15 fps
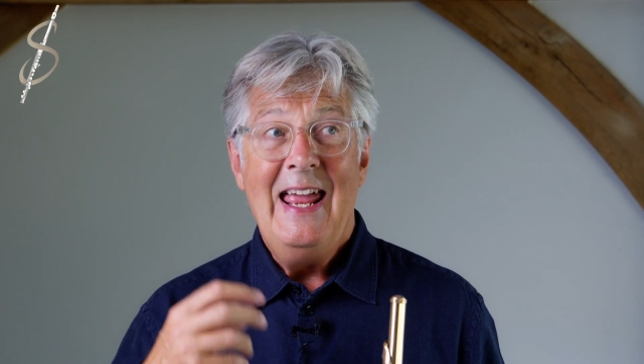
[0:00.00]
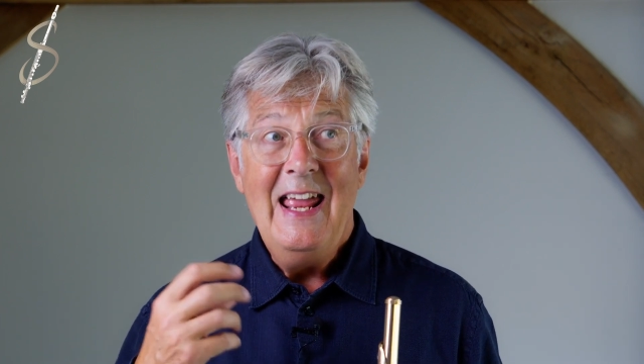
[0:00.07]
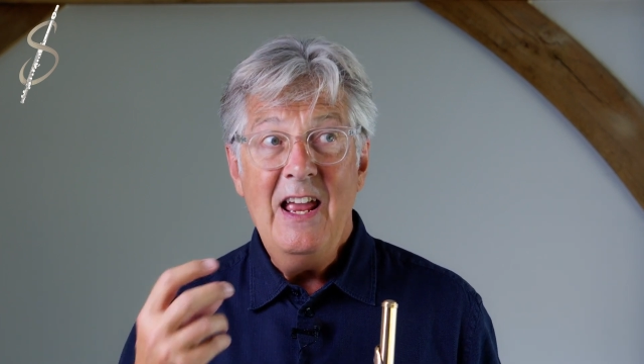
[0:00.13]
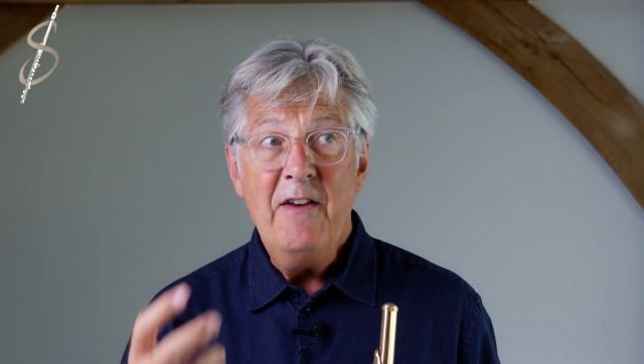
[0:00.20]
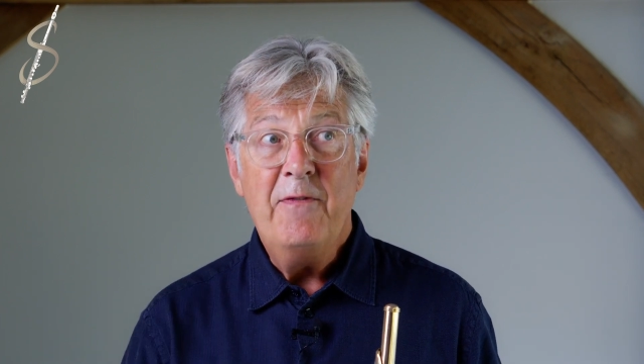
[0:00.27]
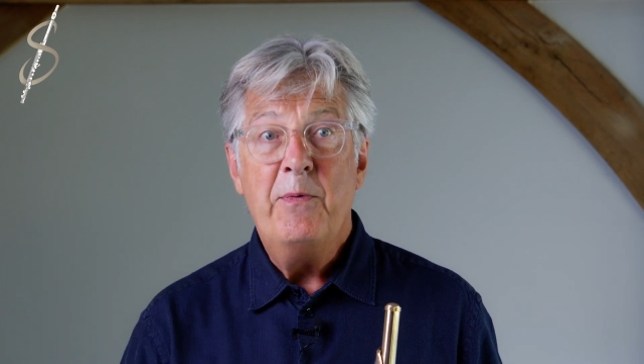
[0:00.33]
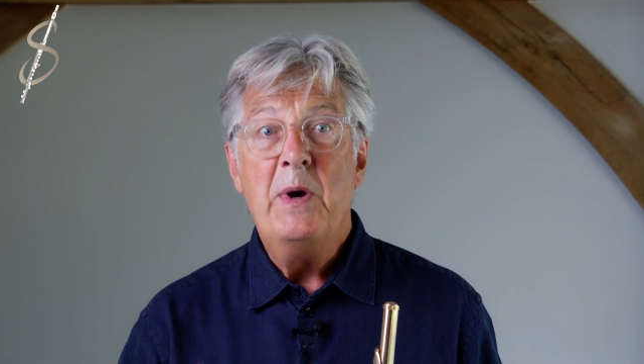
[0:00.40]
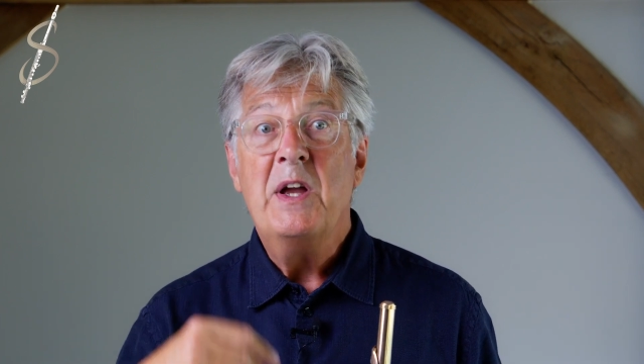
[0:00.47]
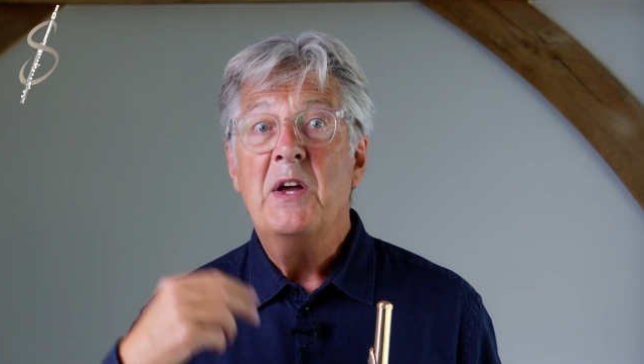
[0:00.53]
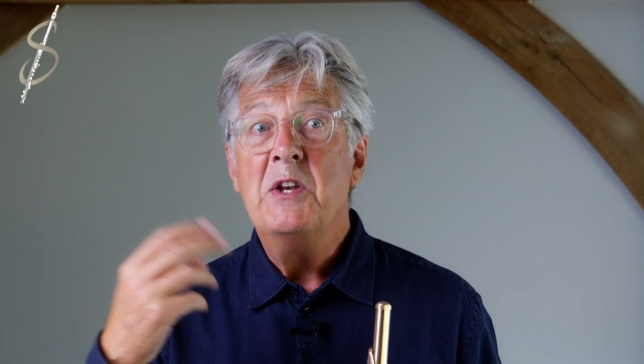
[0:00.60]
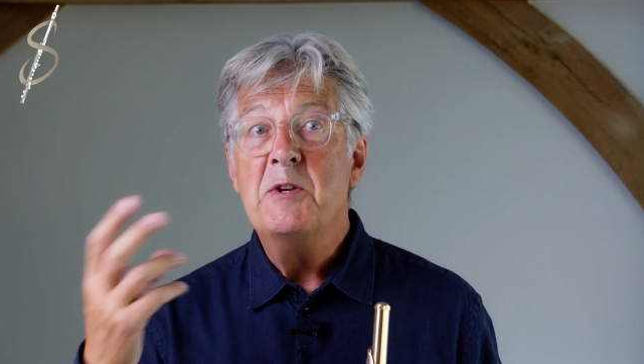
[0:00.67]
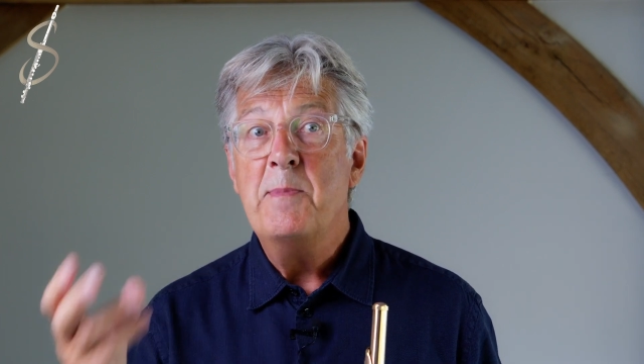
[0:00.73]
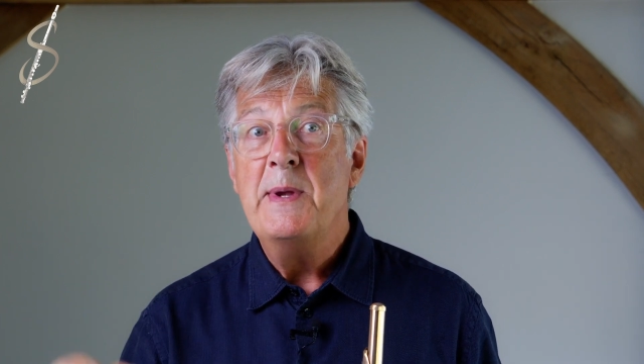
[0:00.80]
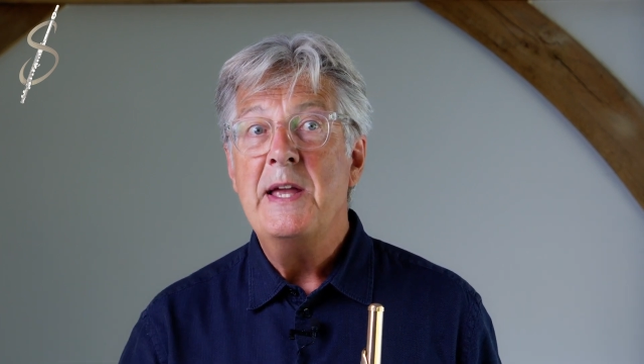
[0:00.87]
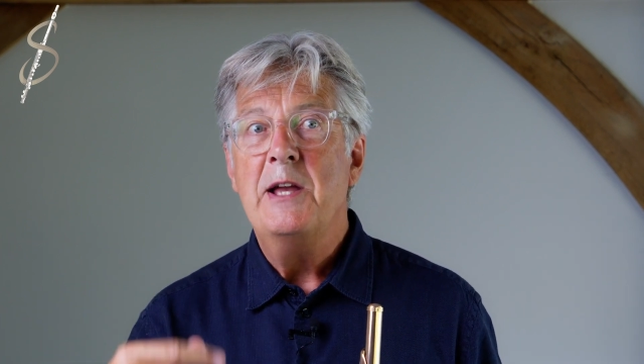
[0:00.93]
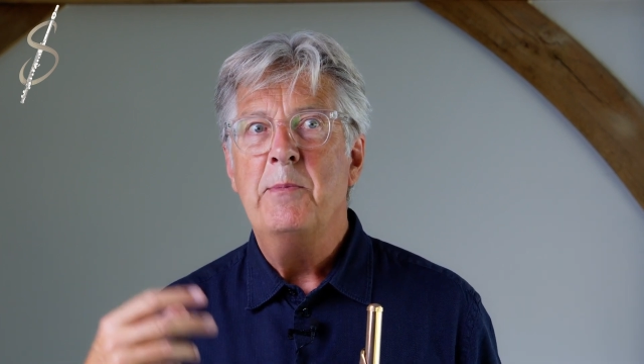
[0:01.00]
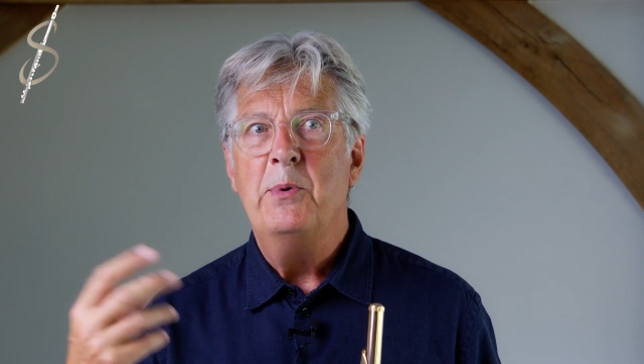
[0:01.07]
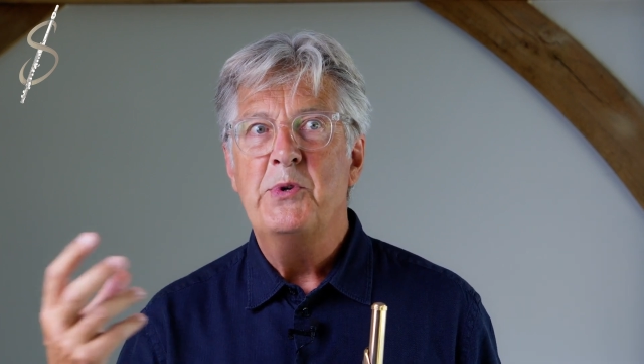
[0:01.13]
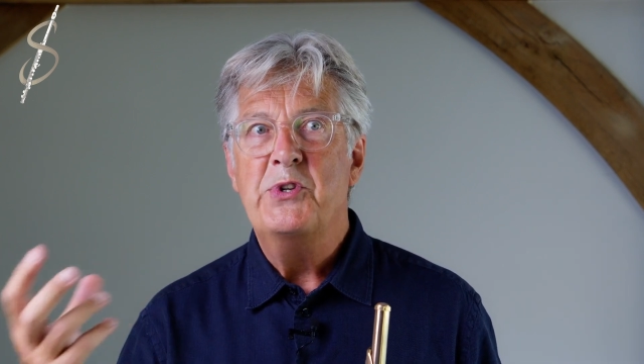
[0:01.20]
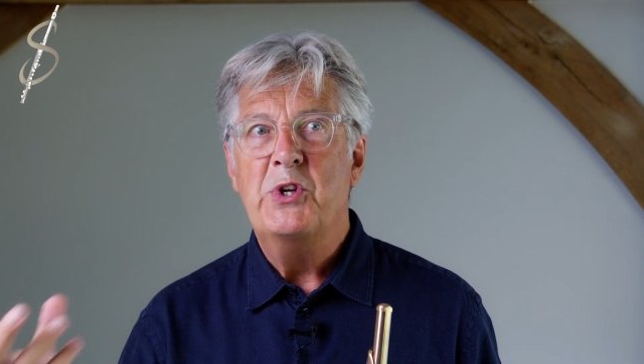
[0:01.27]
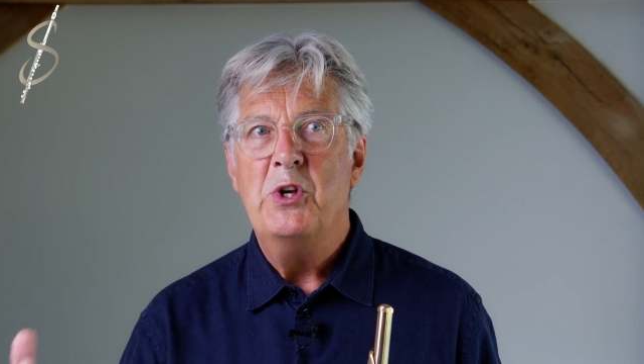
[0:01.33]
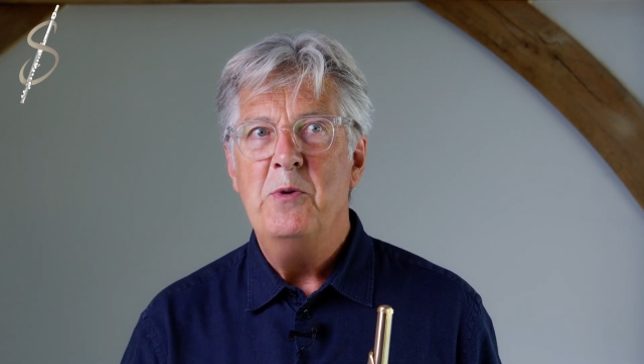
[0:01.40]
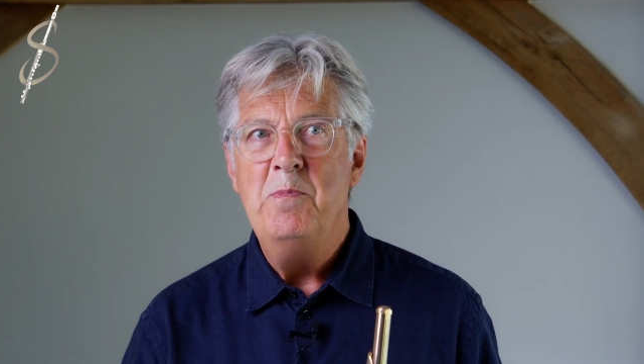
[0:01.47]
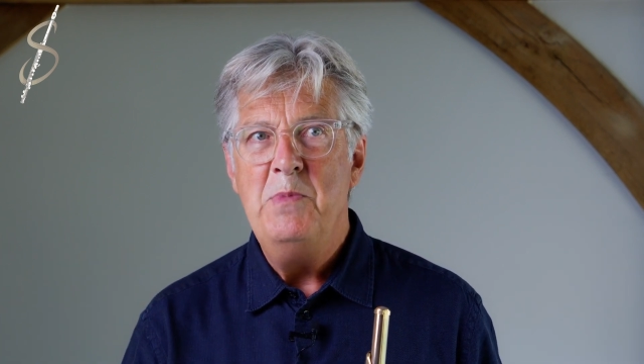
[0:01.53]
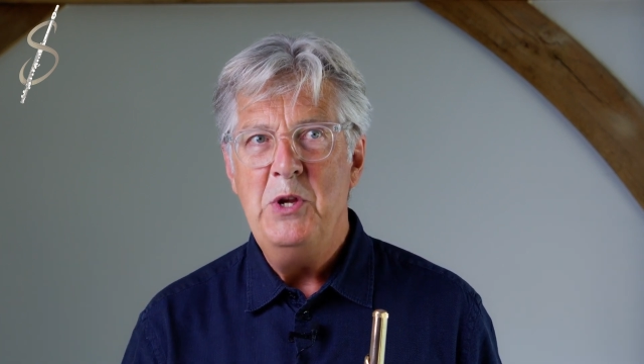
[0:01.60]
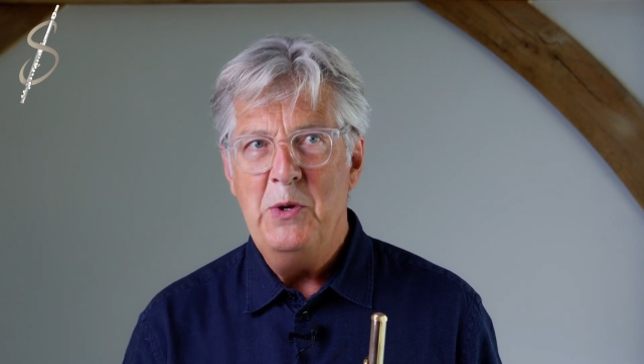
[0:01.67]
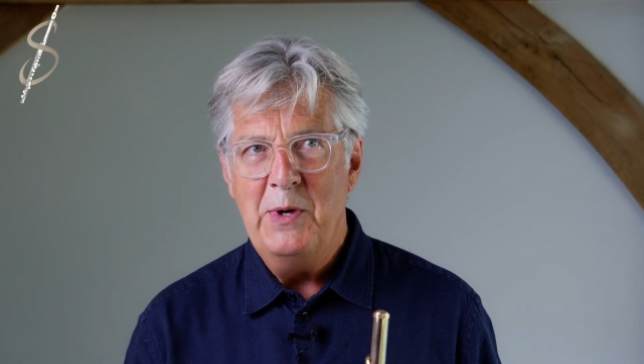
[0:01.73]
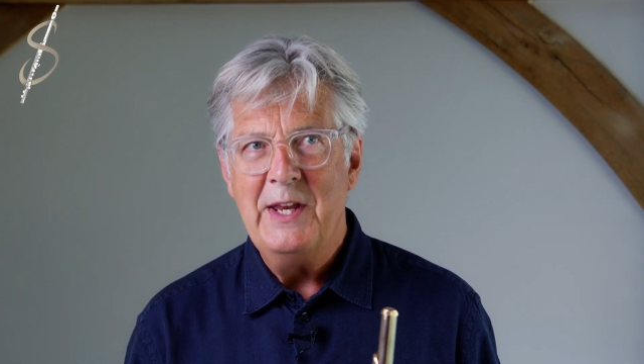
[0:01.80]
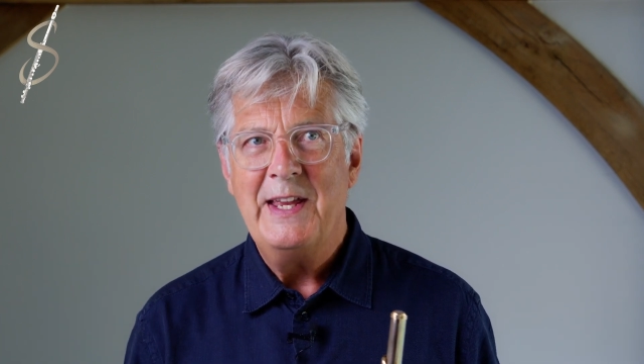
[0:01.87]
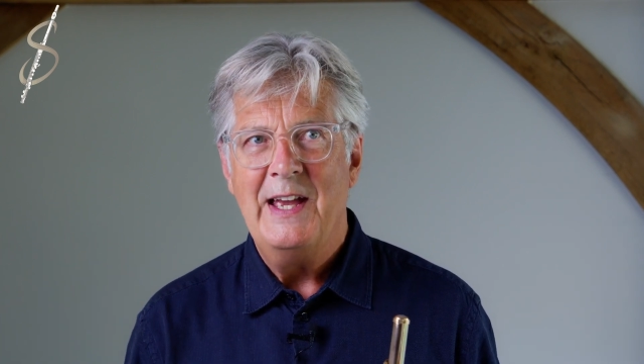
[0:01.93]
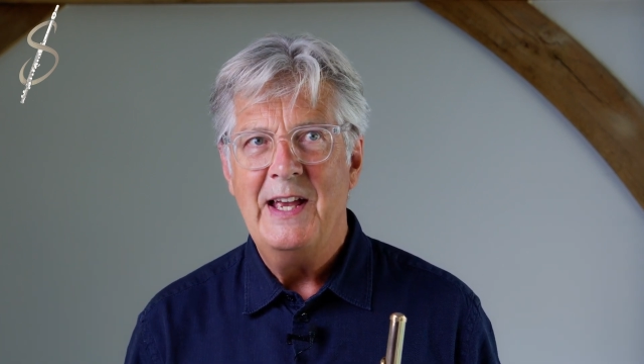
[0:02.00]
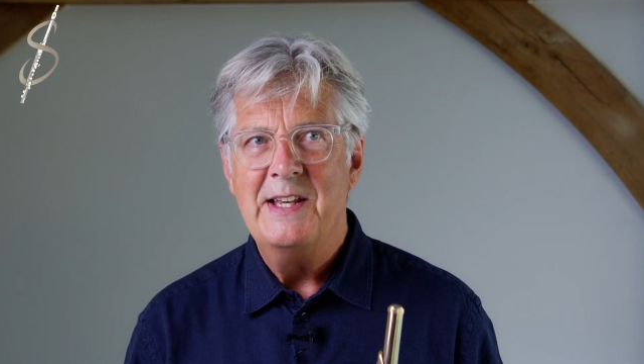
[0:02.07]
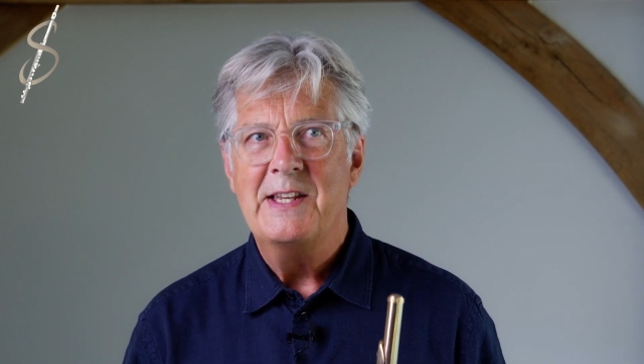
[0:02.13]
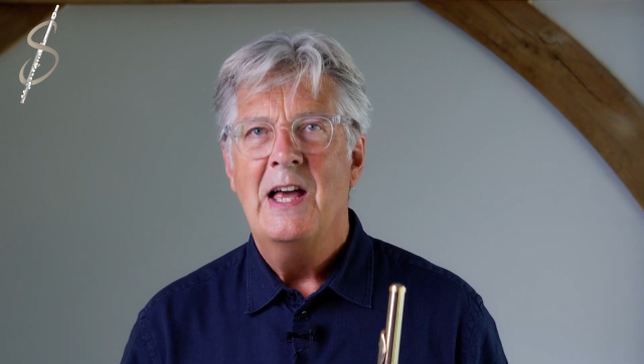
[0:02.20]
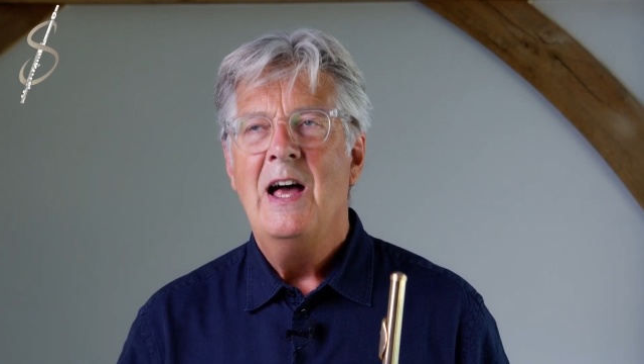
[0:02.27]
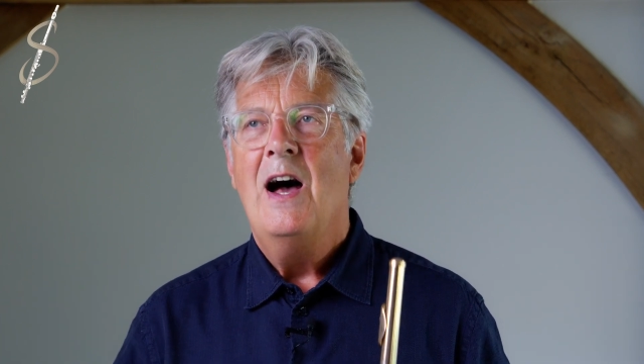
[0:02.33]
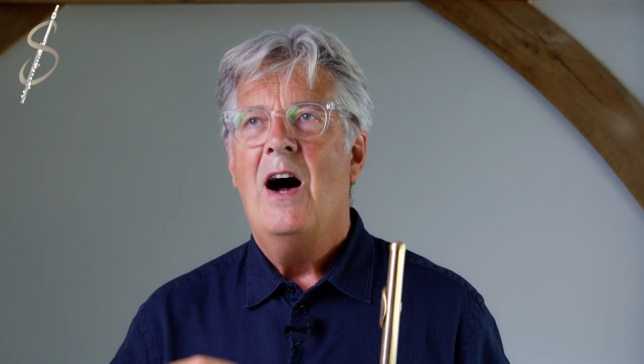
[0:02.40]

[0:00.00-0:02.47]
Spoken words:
if we're going to be able to communicate